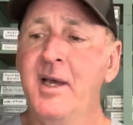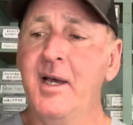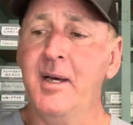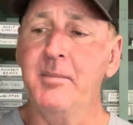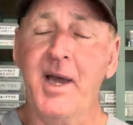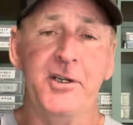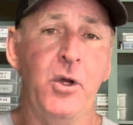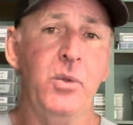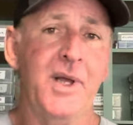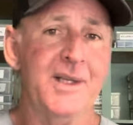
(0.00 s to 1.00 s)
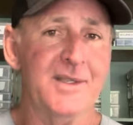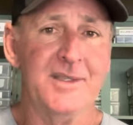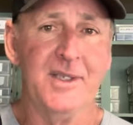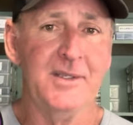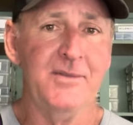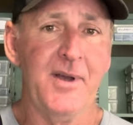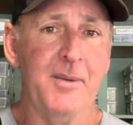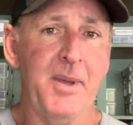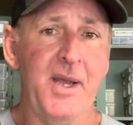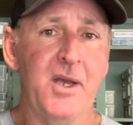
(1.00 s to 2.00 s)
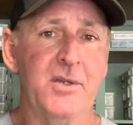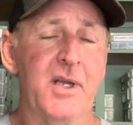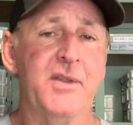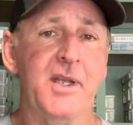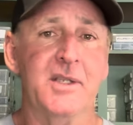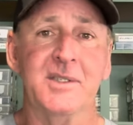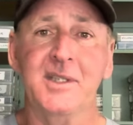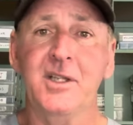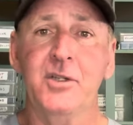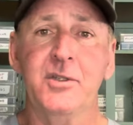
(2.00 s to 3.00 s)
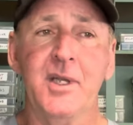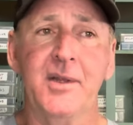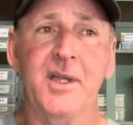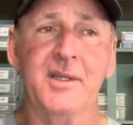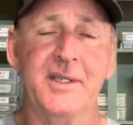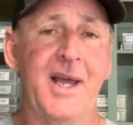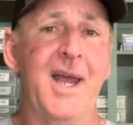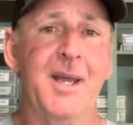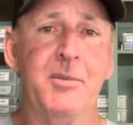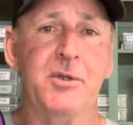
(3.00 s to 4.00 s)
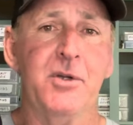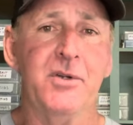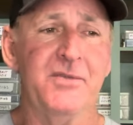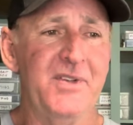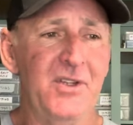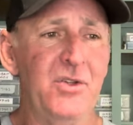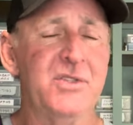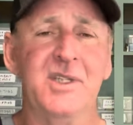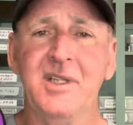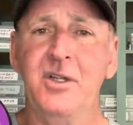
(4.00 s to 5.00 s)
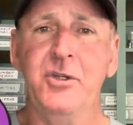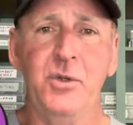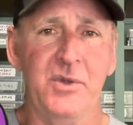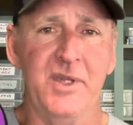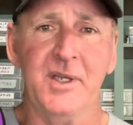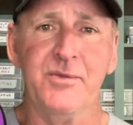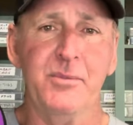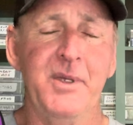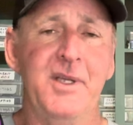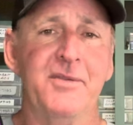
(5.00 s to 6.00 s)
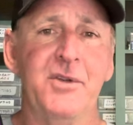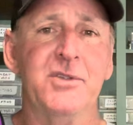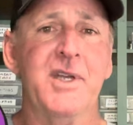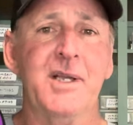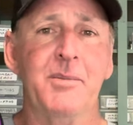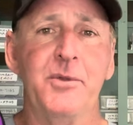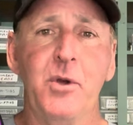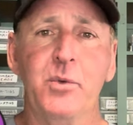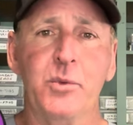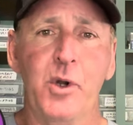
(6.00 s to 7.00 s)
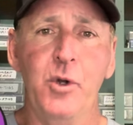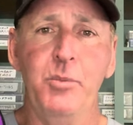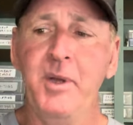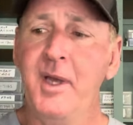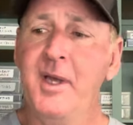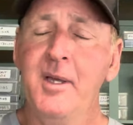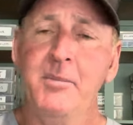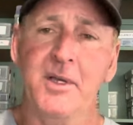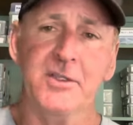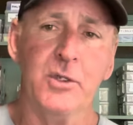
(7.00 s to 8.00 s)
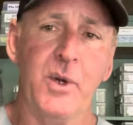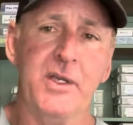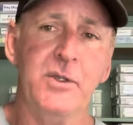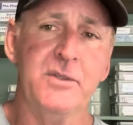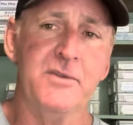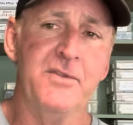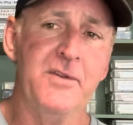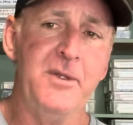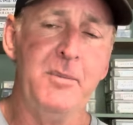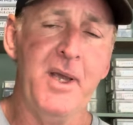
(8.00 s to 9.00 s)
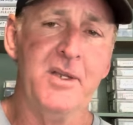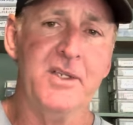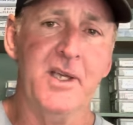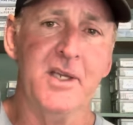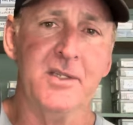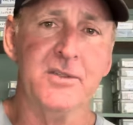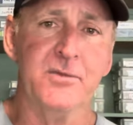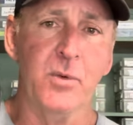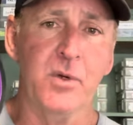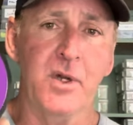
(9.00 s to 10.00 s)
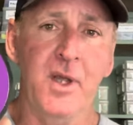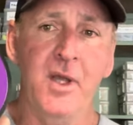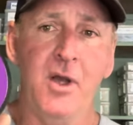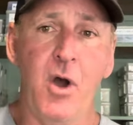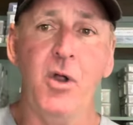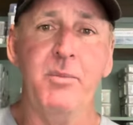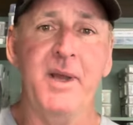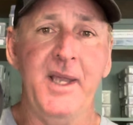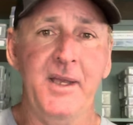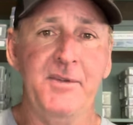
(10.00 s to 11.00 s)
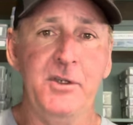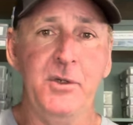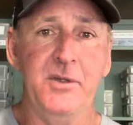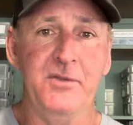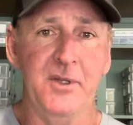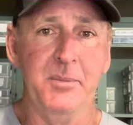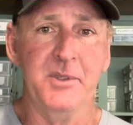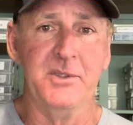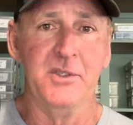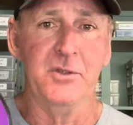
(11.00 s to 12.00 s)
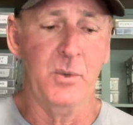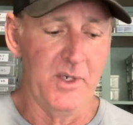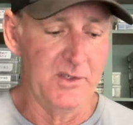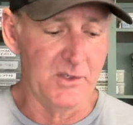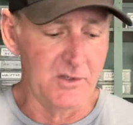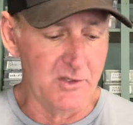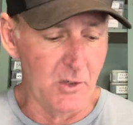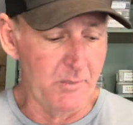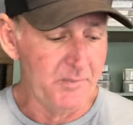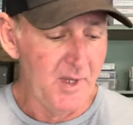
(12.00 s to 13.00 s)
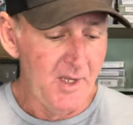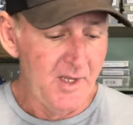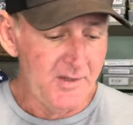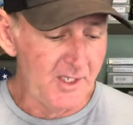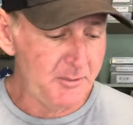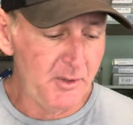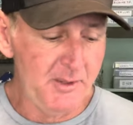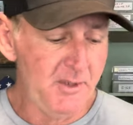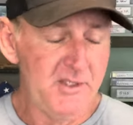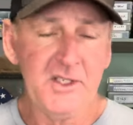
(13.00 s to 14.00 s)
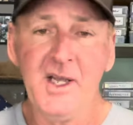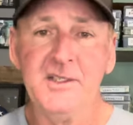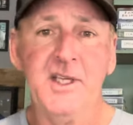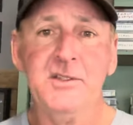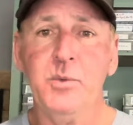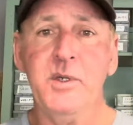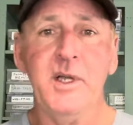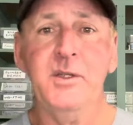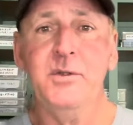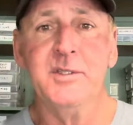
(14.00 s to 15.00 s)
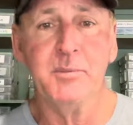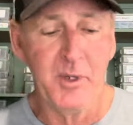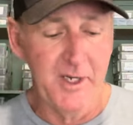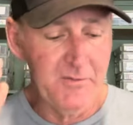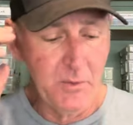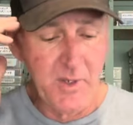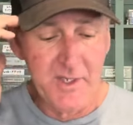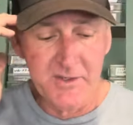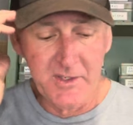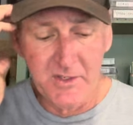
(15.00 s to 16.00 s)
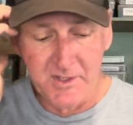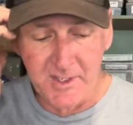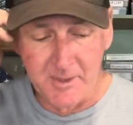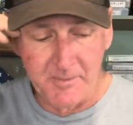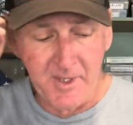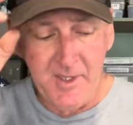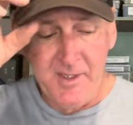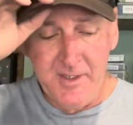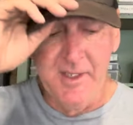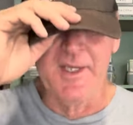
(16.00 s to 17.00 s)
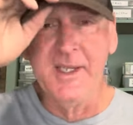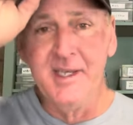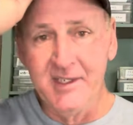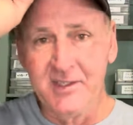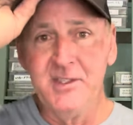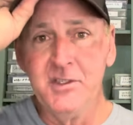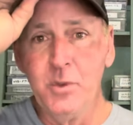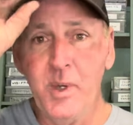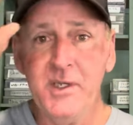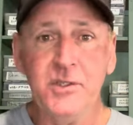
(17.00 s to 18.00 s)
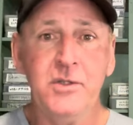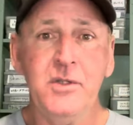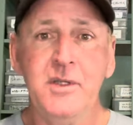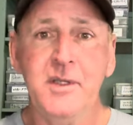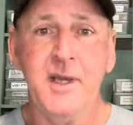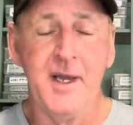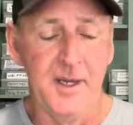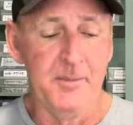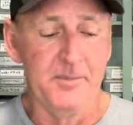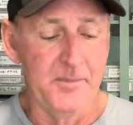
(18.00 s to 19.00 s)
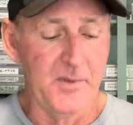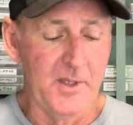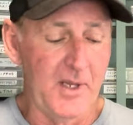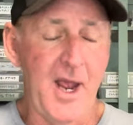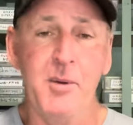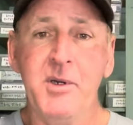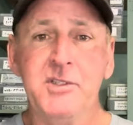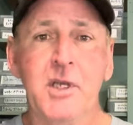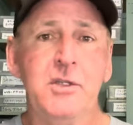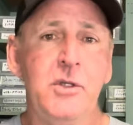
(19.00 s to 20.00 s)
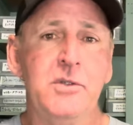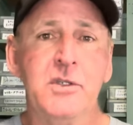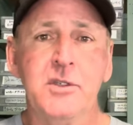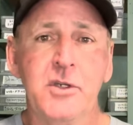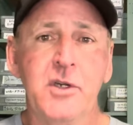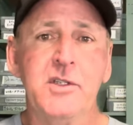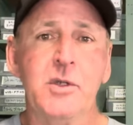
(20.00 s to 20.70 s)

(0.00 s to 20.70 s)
I don't like the 65 pound. I think the diameter feels a little too thick for me. It feels like I'm throwing rope. But so I use the 50 pound test for all of my heavy duty flipping situations. So that's pretty much, guys, that's what I use the braid for out there. Again, it's situational. How much I use it during the